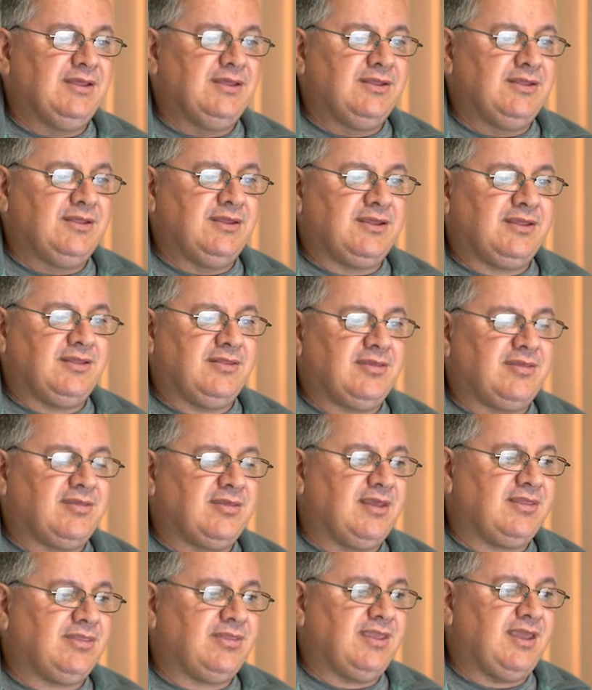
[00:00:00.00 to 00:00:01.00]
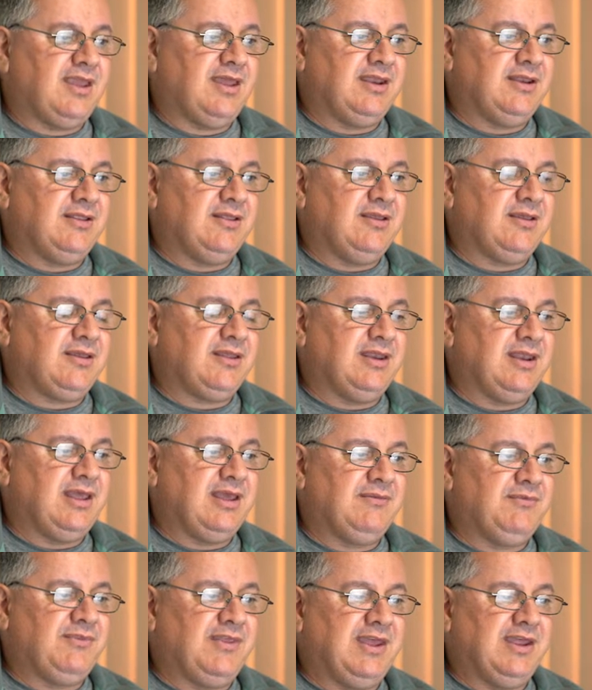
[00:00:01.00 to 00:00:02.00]
you can set that, you can
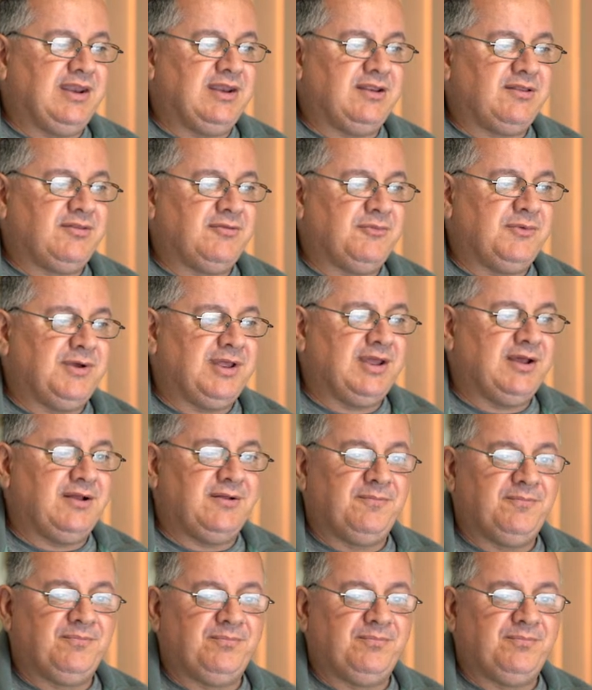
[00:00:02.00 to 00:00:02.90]
have that as well.